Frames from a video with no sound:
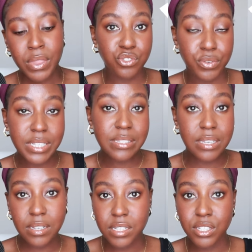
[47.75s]
It
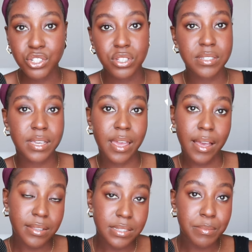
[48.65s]
treats skin conditions
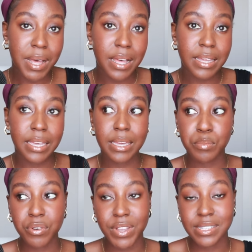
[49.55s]
like eczema,
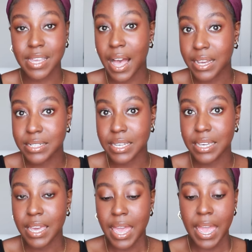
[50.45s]
it prevents
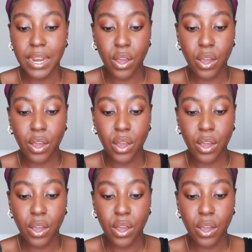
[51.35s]
acne,